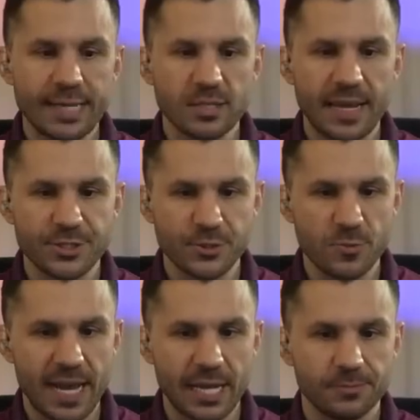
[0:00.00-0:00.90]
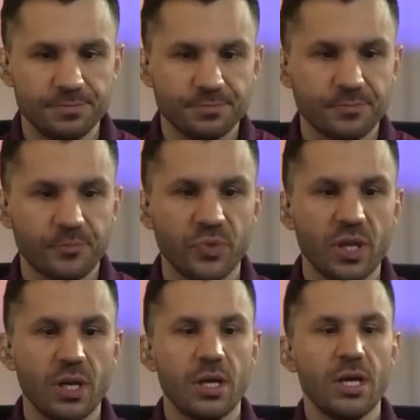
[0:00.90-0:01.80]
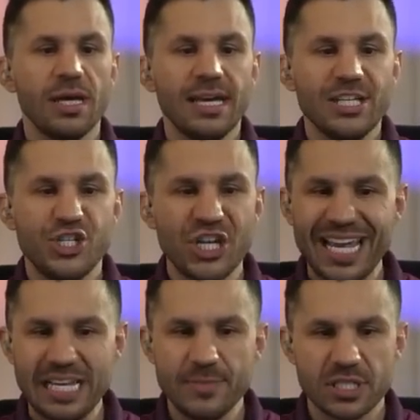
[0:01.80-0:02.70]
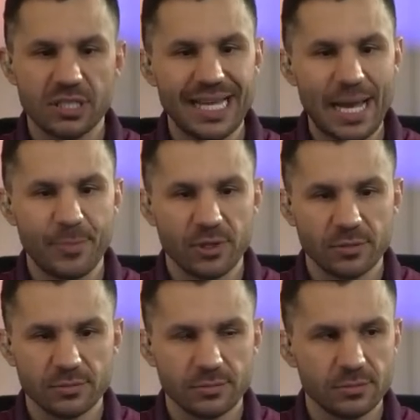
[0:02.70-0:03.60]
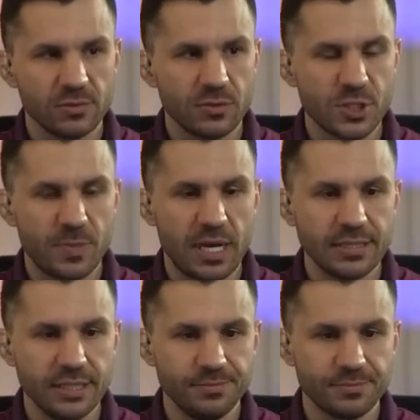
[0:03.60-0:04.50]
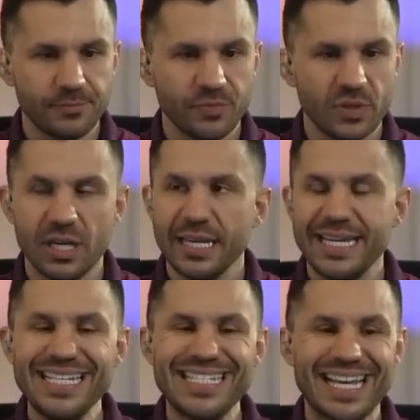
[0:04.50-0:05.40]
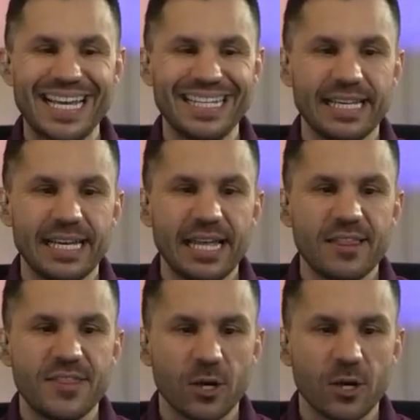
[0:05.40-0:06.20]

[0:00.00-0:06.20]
some answers back. James Clapper responded. He said there